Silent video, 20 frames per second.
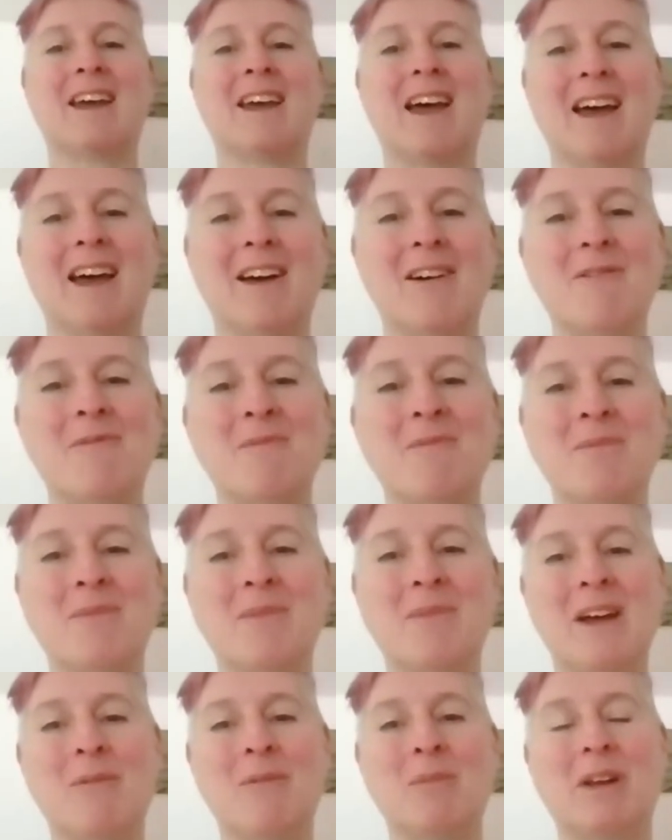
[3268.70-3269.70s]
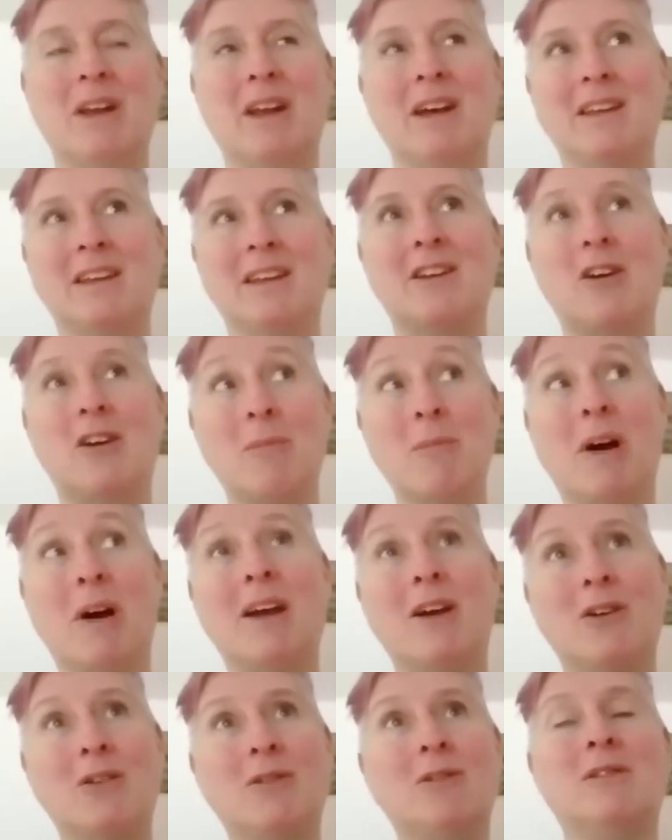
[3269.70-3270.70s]
Mm. But, in my
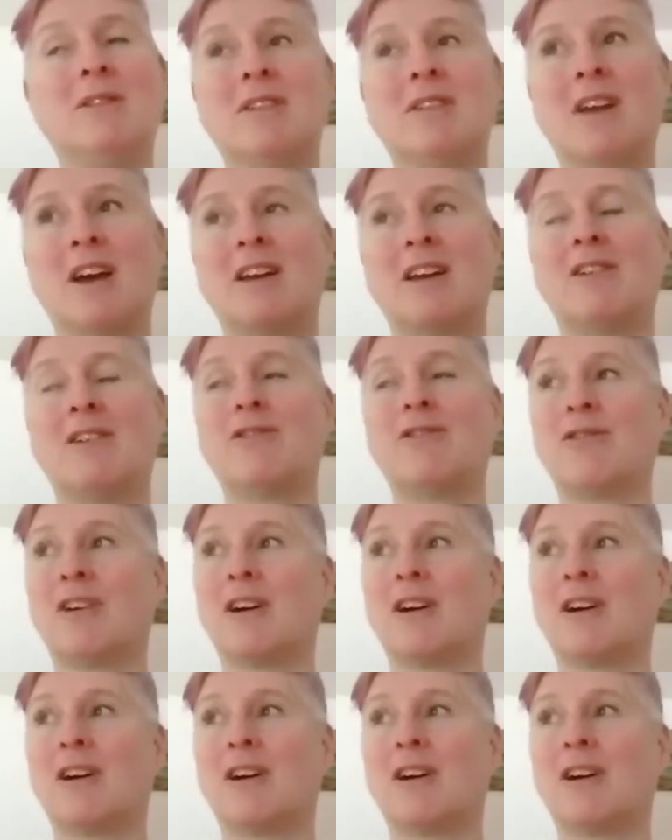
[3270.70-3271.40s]
own kind of